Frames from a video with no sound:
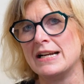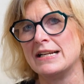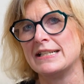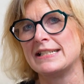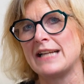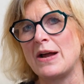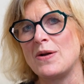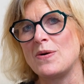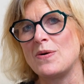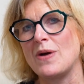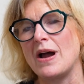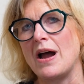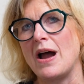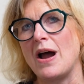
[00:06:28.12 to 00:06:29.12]
So
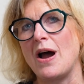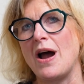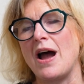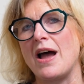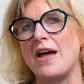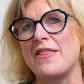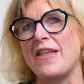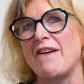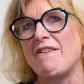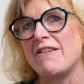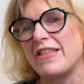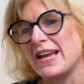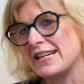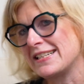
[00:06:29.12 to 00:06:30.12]
there are
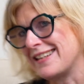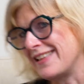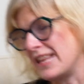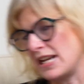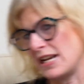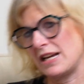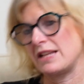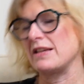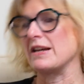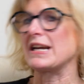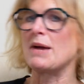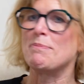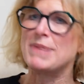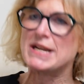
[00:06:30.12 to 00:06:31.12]
things I think that
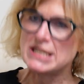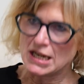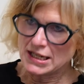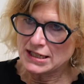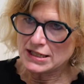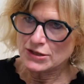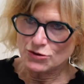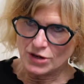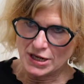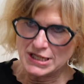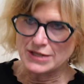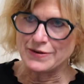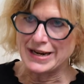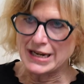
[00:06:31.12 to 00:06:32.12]
can be done to try
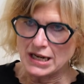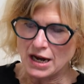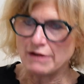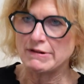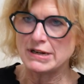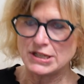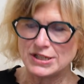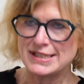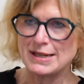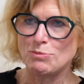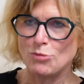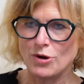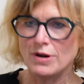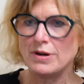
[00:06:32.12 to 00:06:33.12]
to encourage
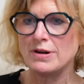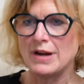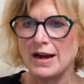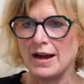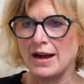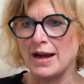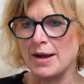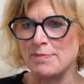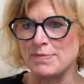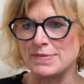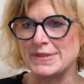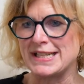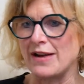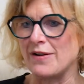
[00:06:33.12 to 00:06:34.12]
someone.
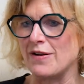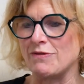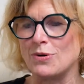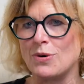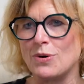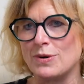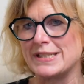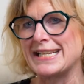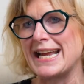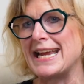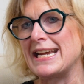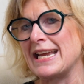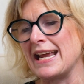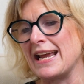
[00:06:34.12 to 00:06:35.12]
So of course,
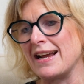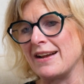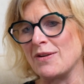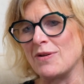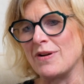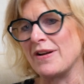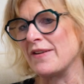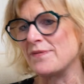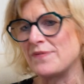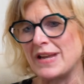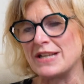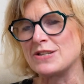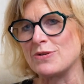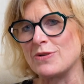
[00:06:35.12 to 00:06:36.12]
taking
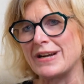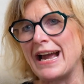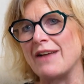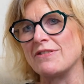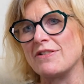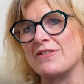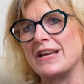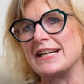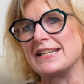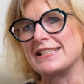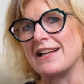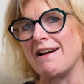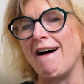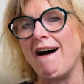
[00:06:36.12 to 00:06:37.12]
into account the things
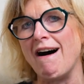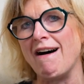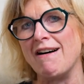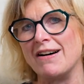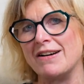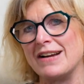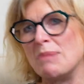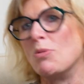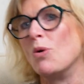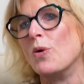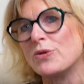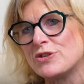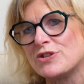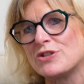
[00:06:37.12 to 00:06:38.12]
that are
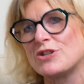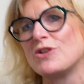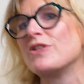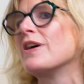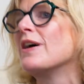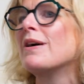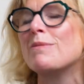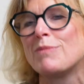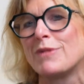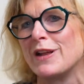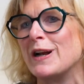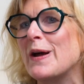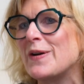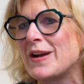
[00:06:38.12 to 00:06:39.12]
important to them,
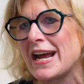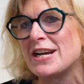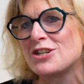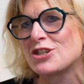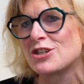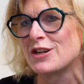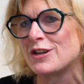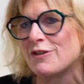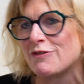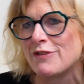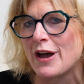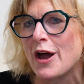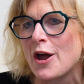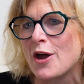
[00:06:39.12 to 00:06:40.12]
the location of
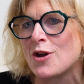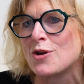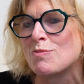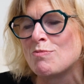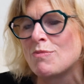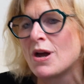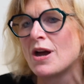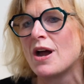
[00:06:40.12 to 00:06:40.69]
the home,